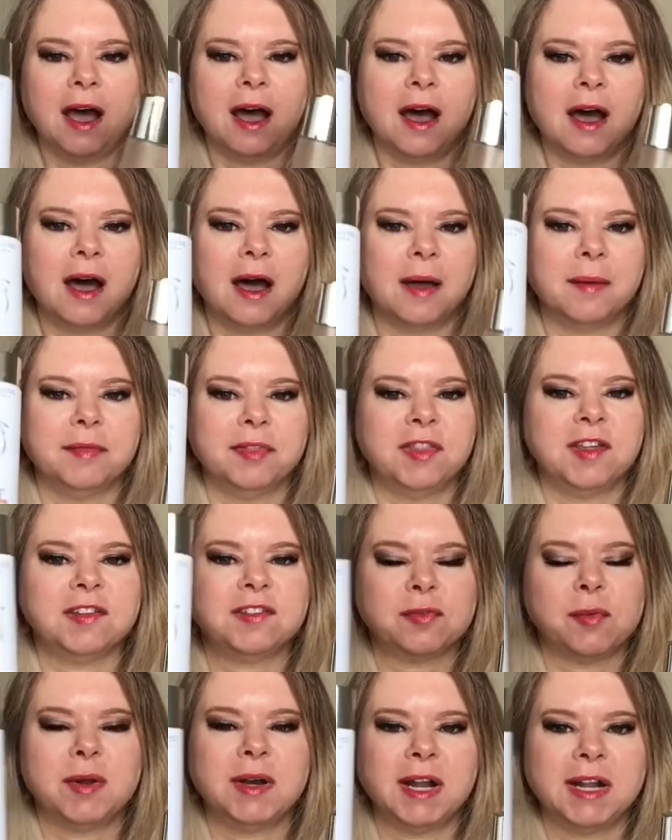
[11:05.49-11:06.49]
Um,
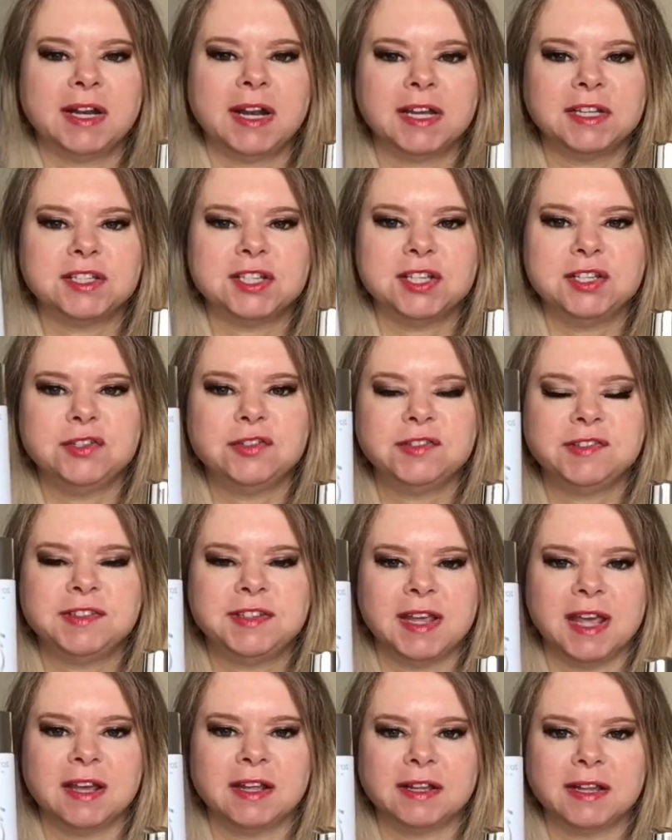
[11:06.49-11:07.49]
this one I like to use
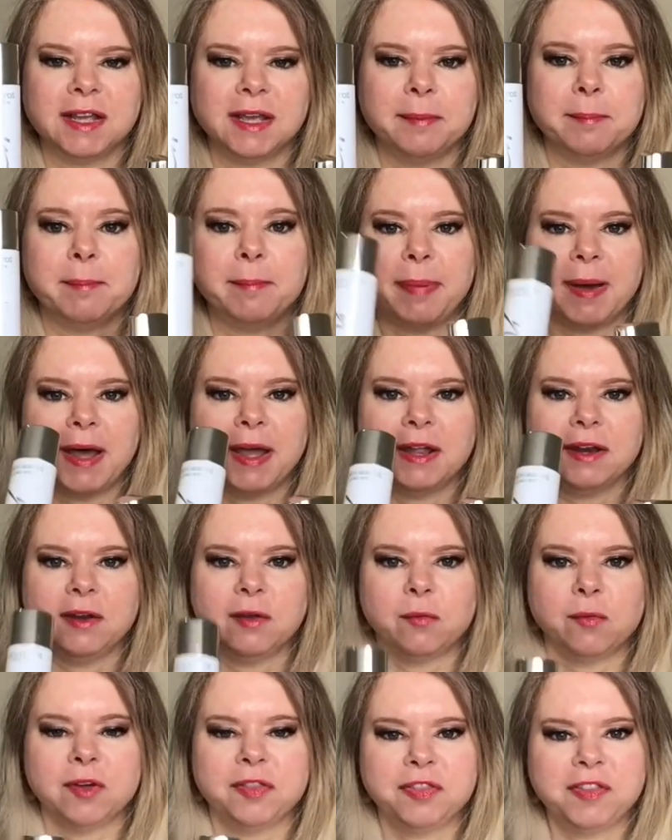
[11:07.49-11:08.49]
daily, but
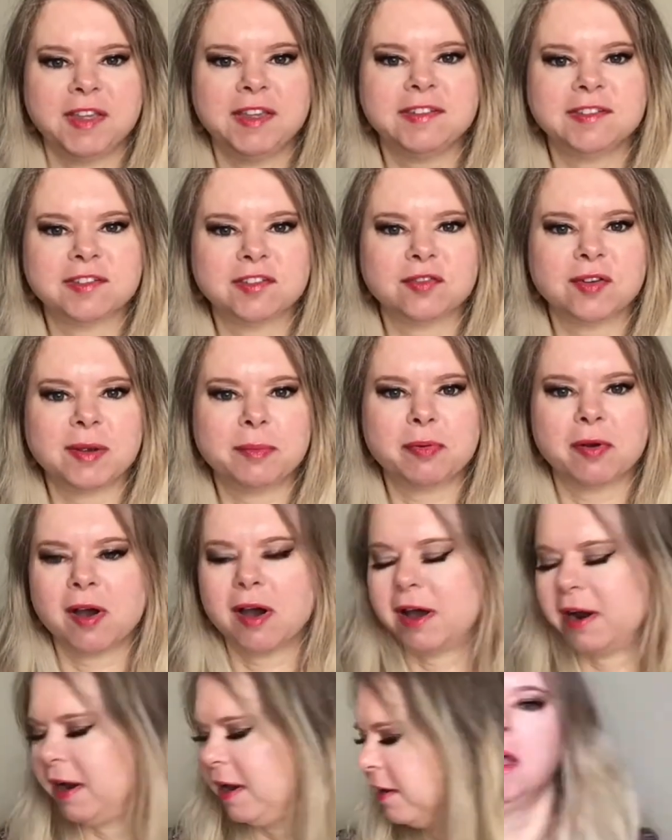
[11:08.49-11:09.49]
with these three
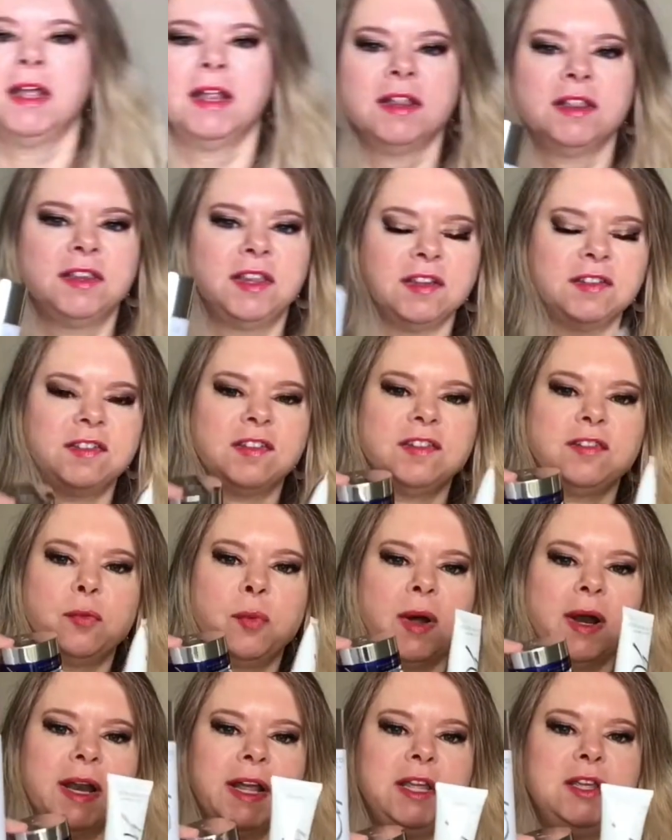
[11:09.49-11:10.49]
products, this is
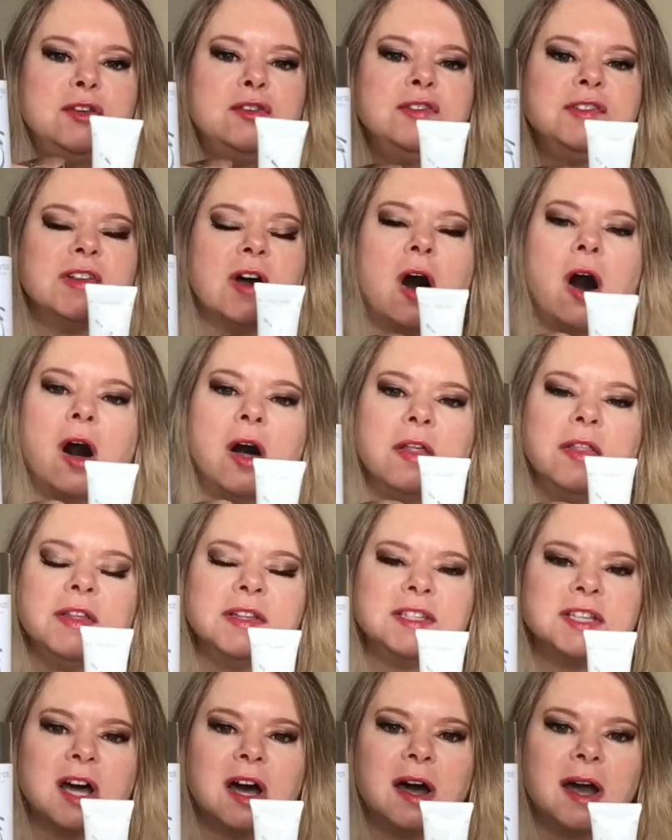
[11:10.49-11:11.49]
what I use all
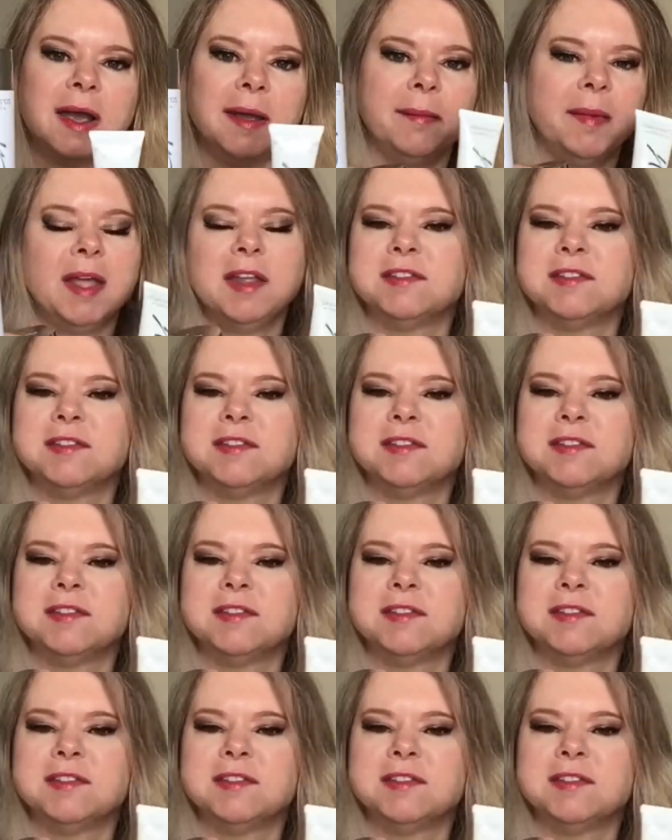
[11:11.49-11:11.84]
the time.